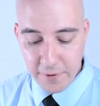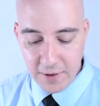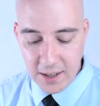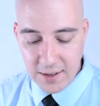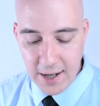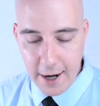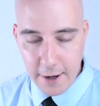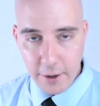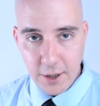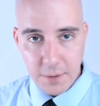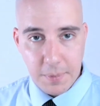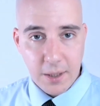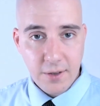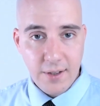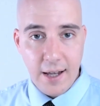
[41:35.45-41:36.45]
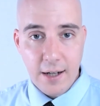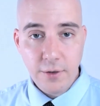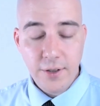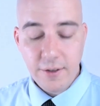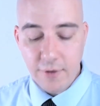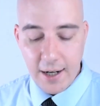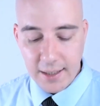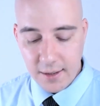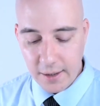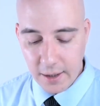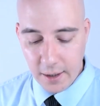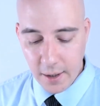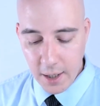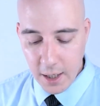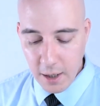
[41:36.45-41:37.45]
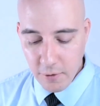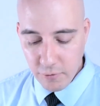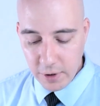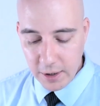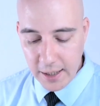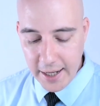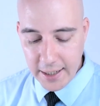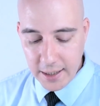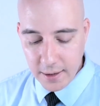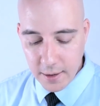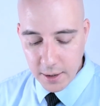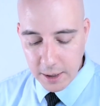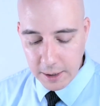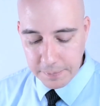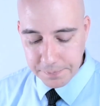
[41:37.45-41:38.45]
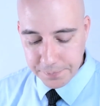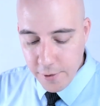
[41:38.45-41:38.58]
of these areas because they're directly related.